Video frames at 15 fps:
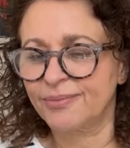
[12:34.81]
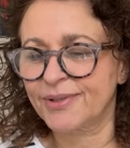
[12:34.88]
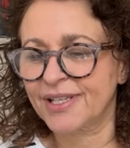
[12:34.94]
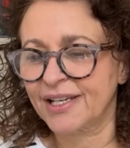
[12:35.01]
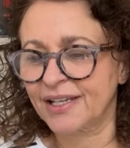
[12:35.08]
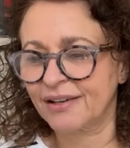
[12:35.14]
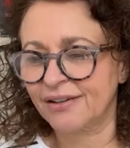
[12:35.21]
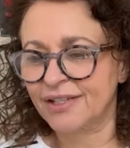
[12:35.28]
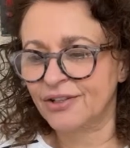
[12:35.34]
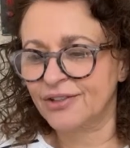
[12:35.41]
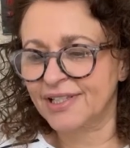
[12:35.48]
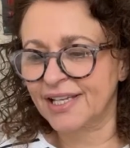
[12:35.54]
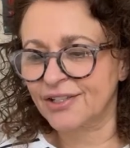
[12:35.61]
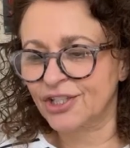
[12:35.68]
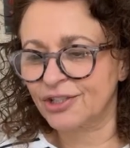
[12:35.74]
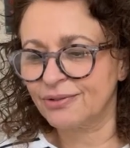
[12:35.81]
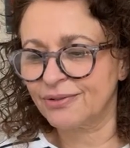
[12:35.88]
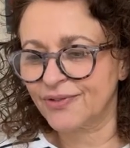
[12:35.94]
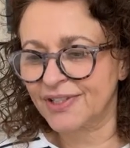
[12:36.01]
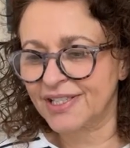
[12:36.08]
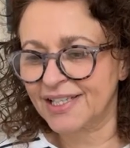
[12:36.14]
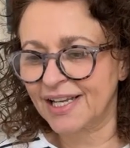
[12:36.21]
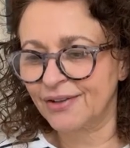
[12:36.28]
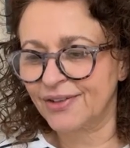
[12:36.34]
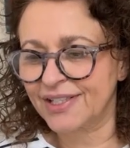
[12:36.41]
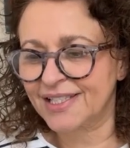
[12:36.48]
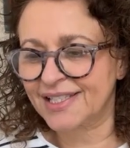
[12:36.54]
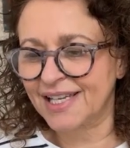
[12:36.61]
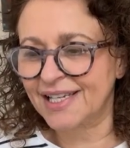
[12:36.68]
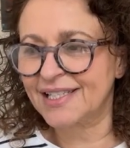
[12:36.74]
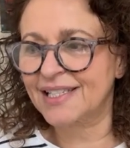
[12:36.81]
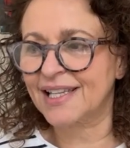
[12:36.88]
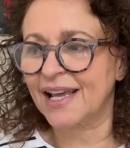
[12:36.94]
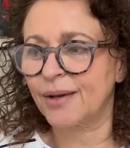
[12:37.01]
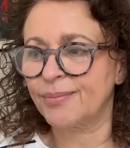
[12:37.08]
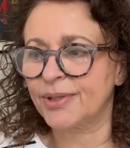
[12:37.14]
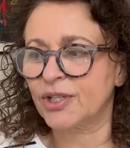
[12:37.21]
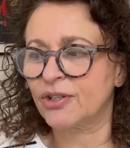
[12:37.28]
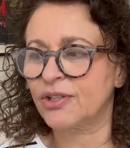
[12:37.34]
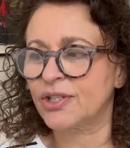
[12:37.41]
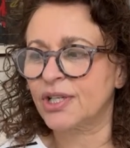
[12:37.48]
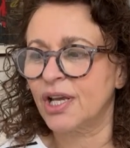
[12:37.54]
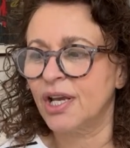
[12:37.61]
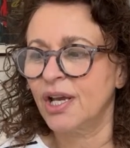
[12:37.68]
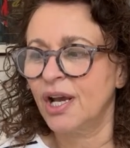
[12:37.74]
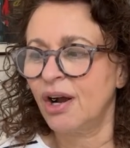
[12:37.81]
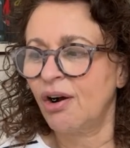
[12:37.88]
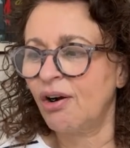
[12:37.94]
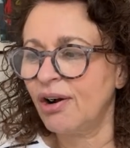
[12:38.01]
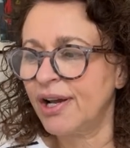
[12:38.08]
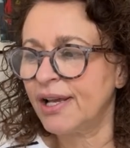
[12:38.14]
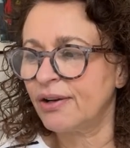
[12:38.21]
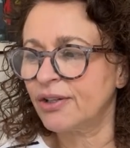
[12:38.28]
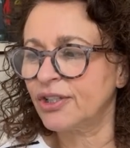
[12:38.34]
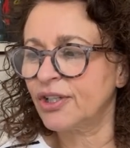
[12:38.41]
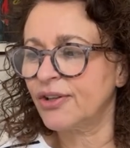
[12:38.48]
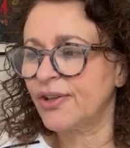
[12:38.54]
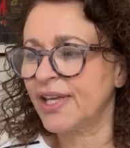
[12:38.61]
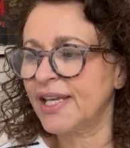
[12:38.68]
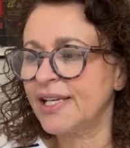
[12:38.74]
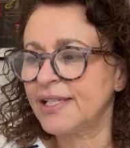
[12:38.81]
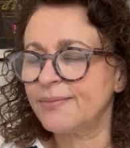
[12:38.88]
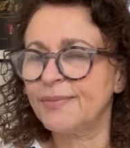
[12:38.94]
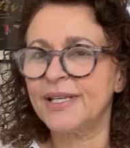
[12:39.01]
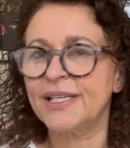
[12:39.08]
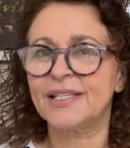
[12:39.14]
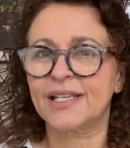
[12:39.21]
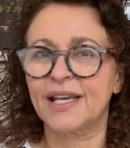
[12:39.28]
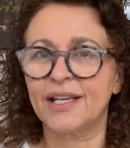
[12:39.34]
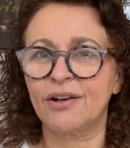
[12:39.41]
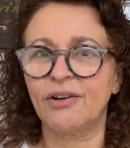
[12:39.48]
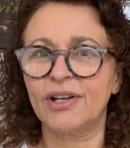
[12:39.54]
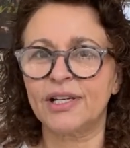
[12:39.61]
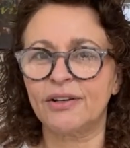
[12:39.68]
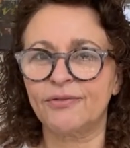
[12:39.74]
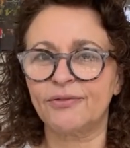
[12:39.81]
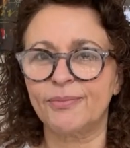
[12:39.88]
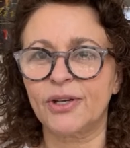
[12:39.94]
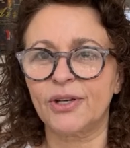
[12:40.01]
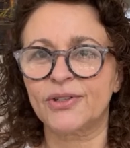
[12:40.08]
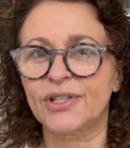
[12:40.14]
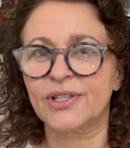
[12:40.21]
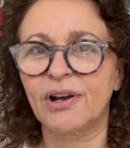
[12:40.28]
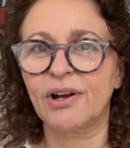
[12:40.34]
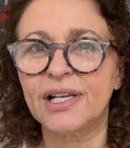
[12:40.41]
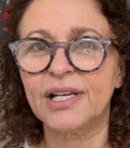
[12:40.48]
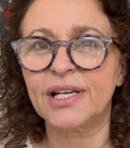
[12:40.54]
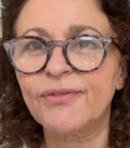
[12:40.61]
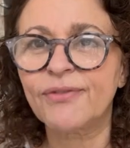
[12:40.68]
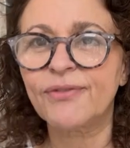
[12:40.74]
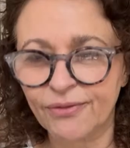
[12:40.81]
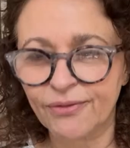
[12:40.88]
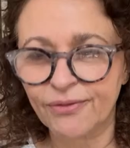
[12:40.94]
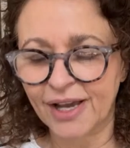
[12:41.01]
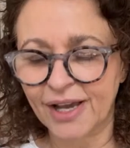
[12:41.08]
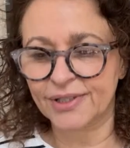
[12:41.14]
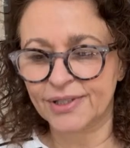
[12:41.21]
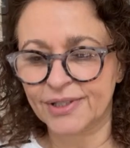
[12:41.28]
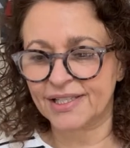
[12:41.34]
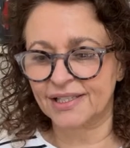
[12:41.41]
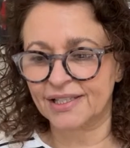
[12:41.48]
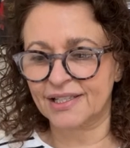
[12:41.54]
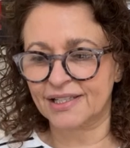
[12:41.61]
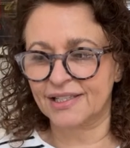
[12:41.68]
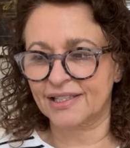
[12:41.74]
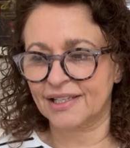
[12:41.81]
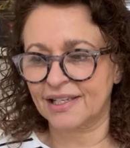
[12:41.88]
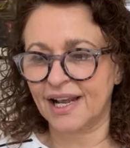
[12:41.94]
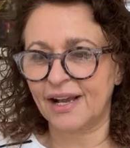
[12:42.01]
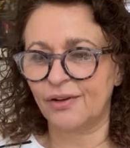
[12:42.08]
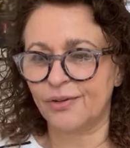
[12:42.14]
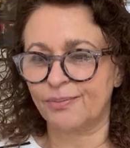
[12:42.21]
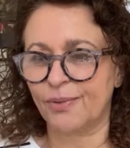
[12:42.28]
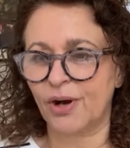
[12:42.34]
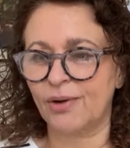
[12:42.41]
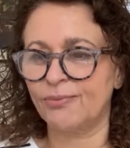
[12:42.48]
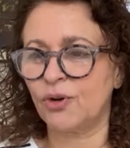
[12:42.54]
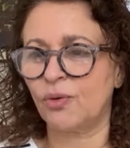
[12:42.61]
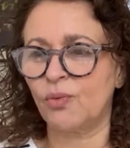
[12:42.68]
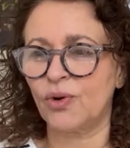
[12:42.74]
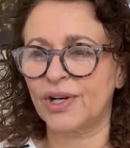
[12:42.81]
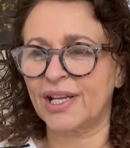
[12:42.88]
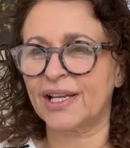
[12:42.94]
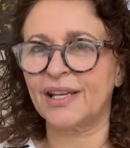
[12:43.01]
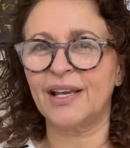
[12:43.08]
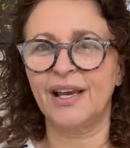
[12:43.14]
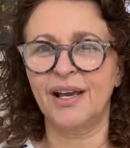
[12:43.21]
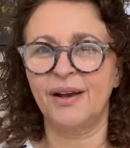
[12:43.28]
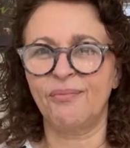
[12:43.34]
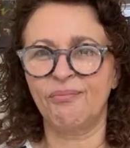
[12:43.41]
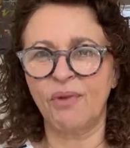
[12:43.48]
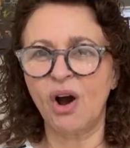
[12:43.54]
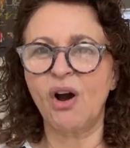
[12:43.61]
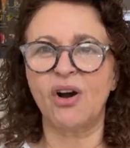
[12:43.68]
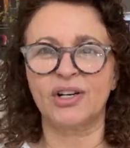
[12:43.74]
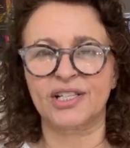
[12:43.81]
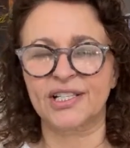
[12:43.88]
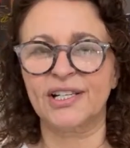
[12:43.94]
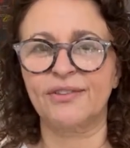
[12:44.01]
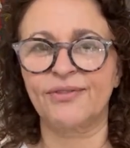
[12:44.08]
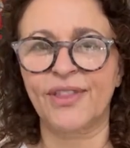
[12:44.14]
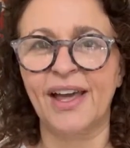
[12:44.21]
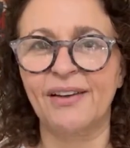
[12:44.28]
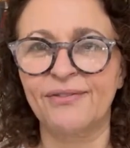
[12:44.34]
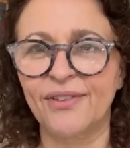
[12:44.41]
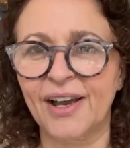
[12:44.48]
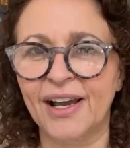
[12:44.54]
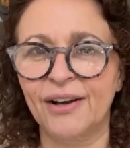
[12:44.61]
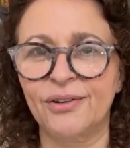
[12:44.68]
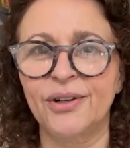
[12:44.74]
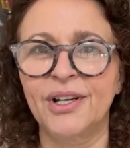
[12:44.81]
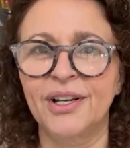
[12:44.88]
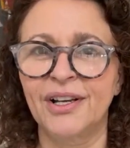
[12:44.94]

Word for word: I'm saying us because that's two of us now that says that because I here's me saying I love most. I love the vow in sickness and in health, but I'm not wanting Mark to love that vow.